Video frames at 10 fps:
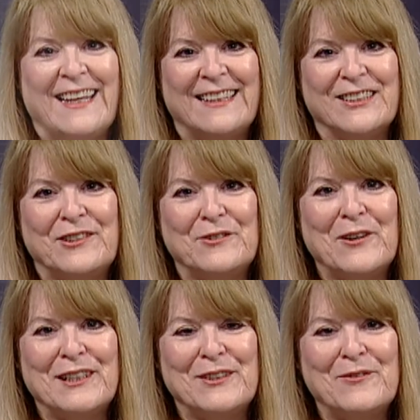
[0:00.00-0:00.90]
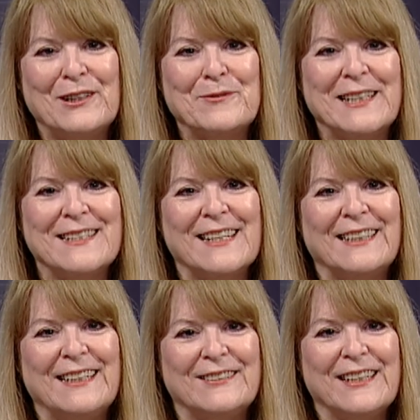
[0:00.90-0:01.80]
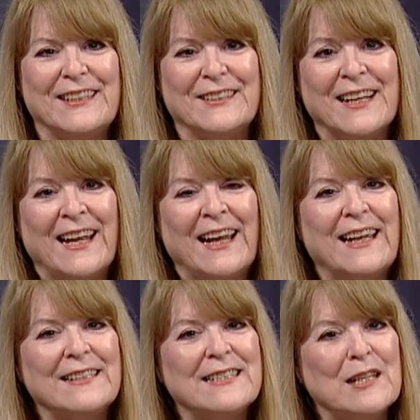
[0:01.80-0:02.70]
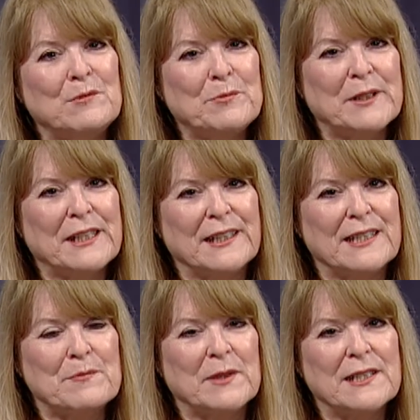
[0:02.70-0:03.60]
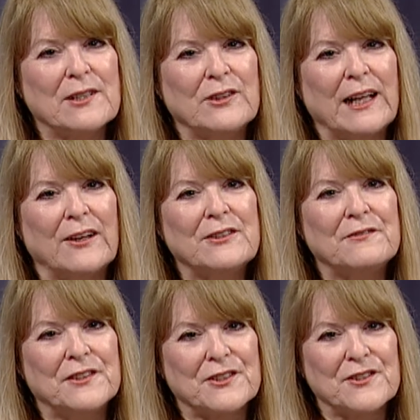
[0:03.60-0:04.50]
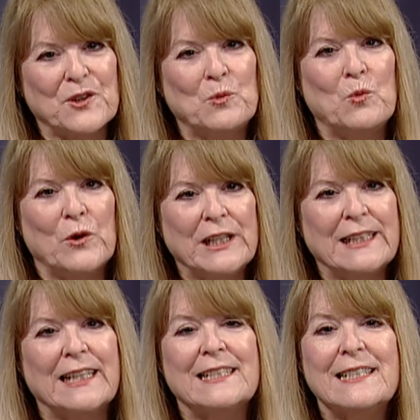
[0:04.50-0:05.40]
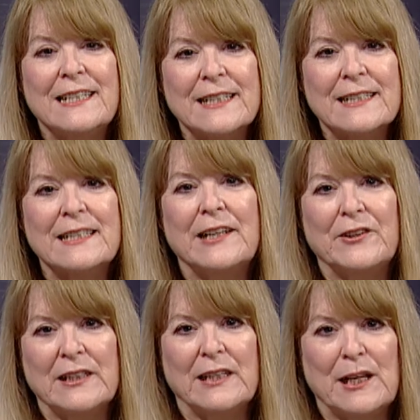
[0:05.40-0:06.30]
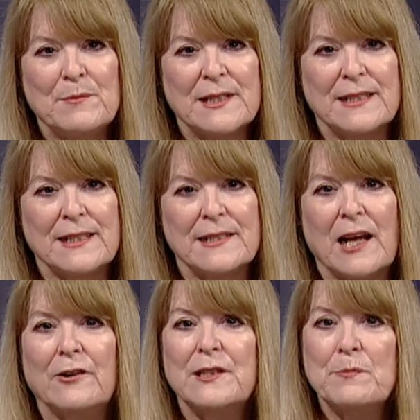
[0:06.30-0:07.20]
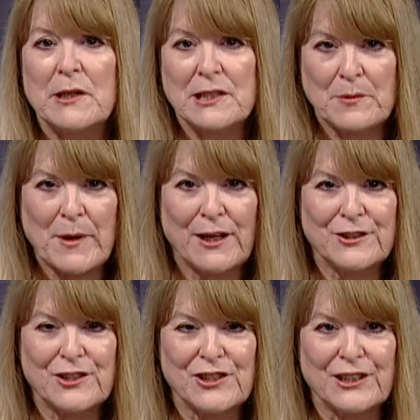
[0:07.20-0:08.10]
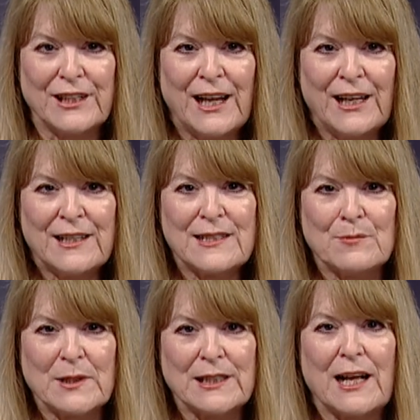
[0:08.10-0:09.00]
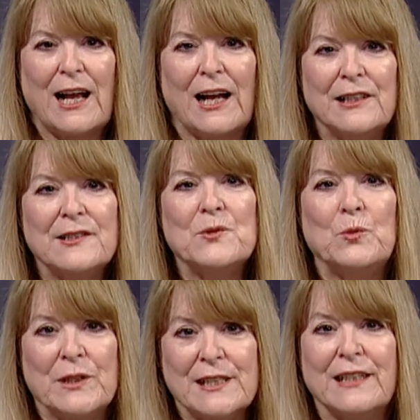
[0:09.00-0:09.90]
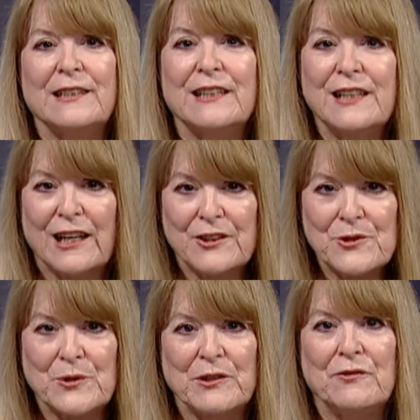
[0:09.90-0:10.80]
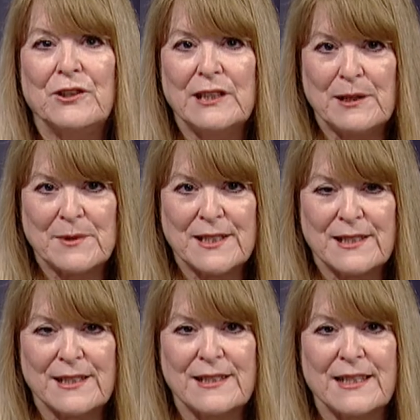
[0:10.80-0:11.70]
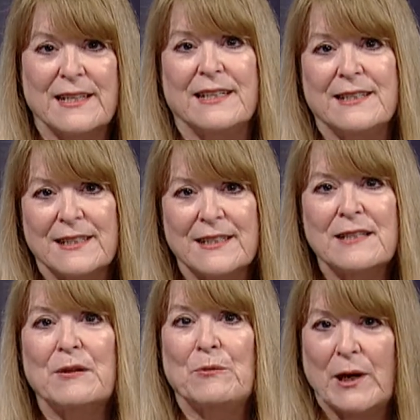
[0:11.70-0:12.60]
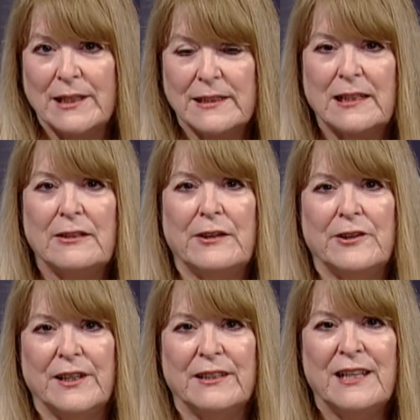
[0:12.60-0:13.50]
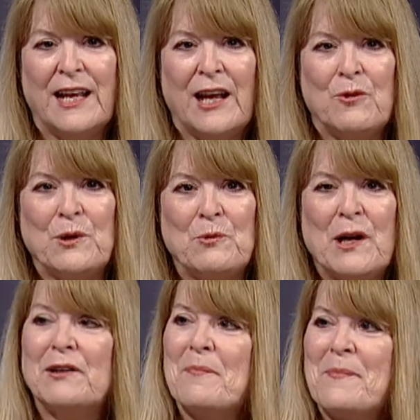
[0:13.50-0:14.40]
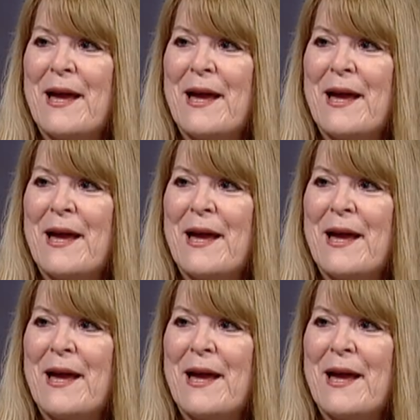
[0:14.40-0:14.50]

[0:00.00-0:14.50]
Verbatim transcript: Hello, everyone, and welcome to Inside Healthcare. As summer begins, Minnesota health officials are warning that ticks carrying Lyme disease are especially bad this year. Some of the highest risk in the country for Lyme disease exist right in our area. We welcome